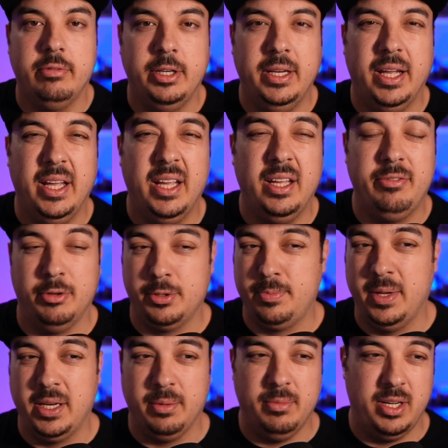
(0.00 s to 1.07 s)
every day, if you're
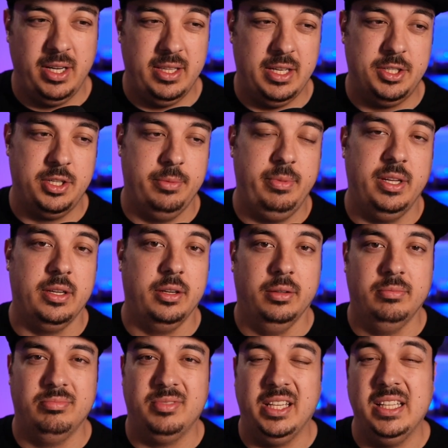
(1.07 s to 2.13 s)
spending money, that should be a
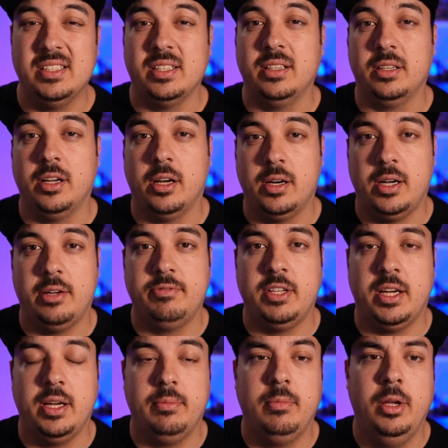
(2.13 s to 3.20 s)
decent cutoff
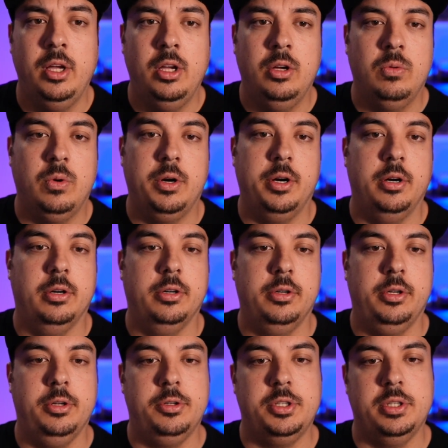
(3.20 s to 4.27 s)
time where
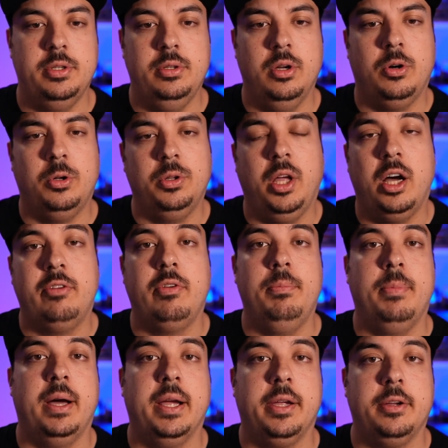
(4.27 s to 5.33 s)
you should hold off on
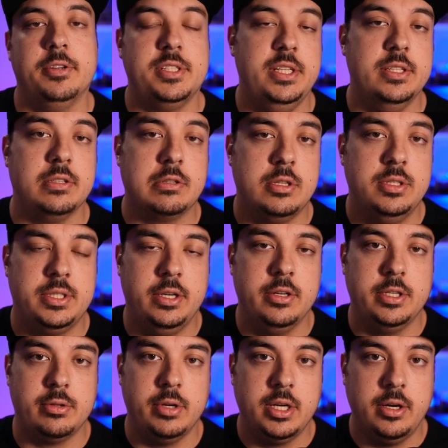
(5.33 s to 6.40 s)
buying your Series
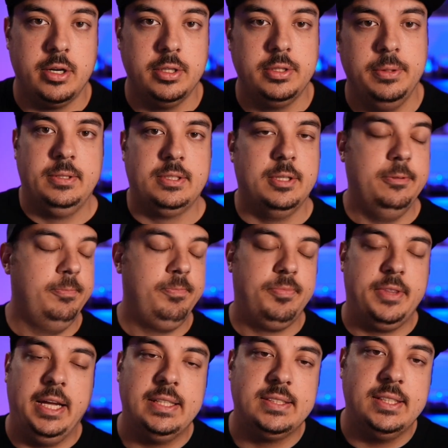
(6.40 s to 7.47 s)
3 cards. So
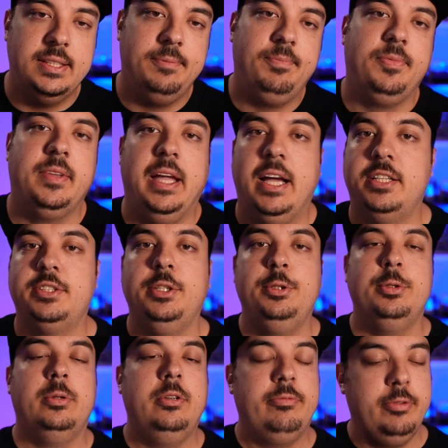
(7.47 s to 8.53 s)
that's it. As
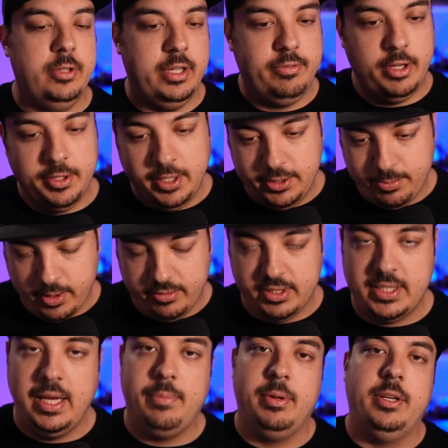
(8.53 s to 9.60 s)
usual, if you love all things Marvel
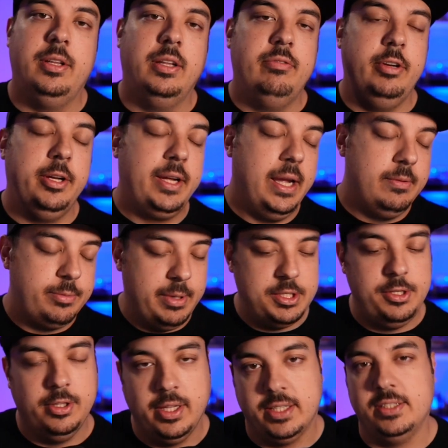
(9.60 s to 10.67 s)
Snap and you love video games, make
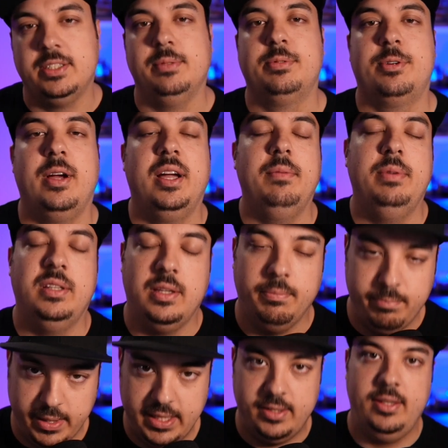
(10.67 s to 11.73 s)
sure you like and subscribe, hit the
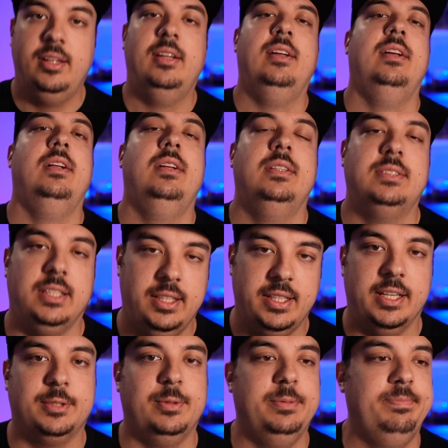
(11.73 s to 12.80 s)
bell. See you in
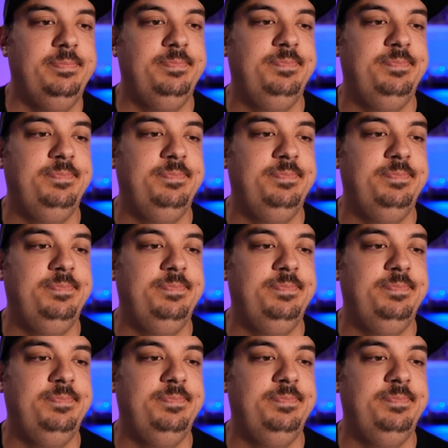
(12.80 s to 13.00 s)
the next one.